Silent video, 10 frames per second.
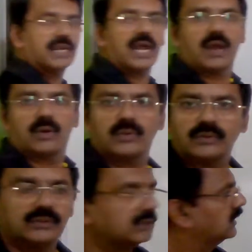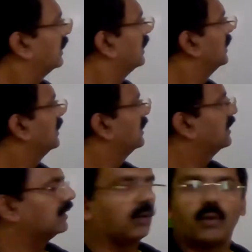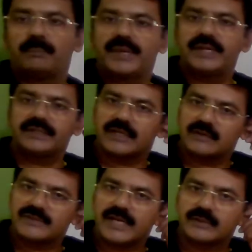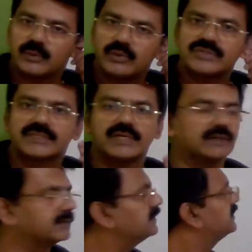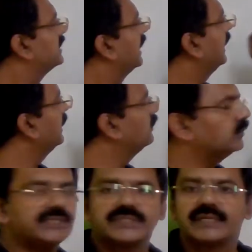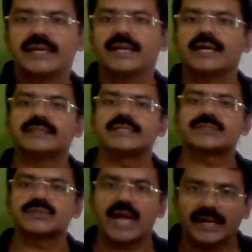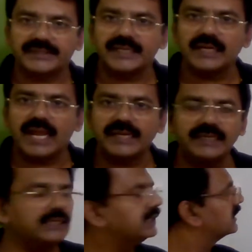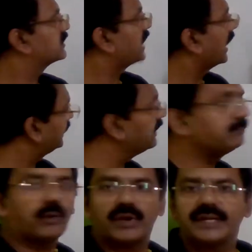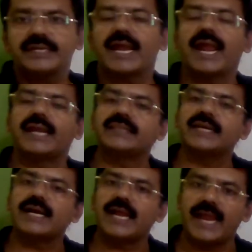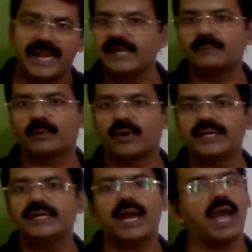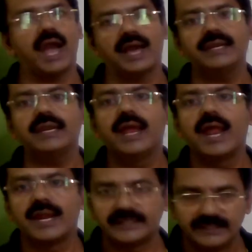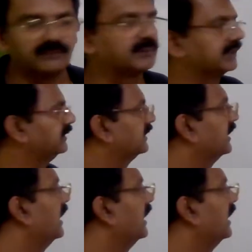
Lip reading: Now, open curves are those curves in which the starting line, the starting point and the end point are different.